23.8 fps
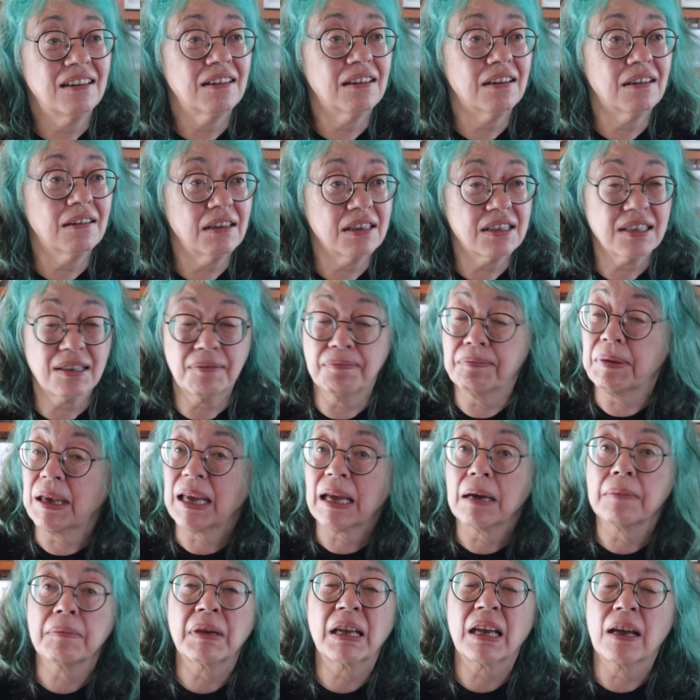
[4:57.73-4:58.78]
Oh, it's
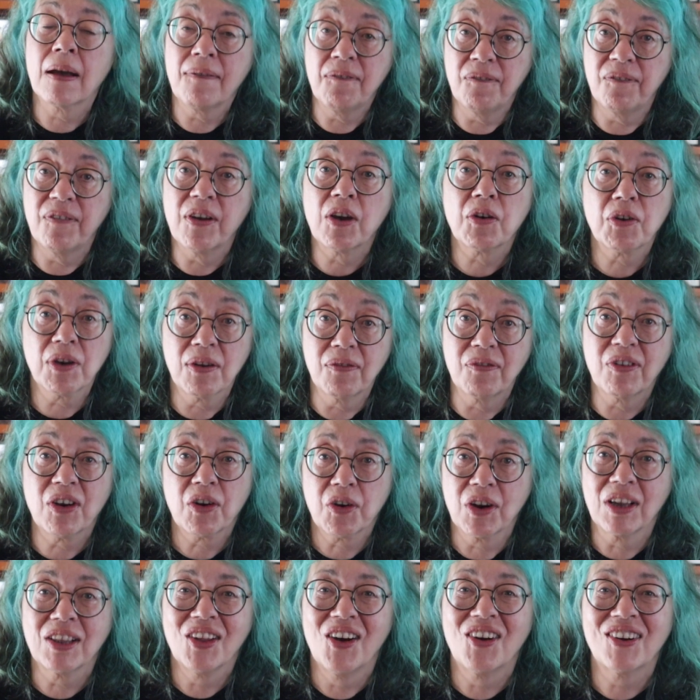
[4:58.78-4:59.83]
becoming a very,
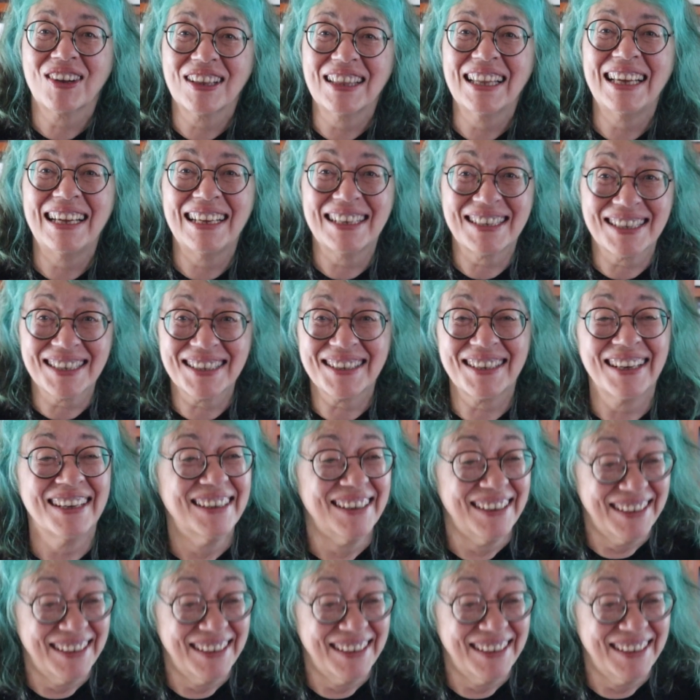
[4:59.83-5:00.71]
very long list.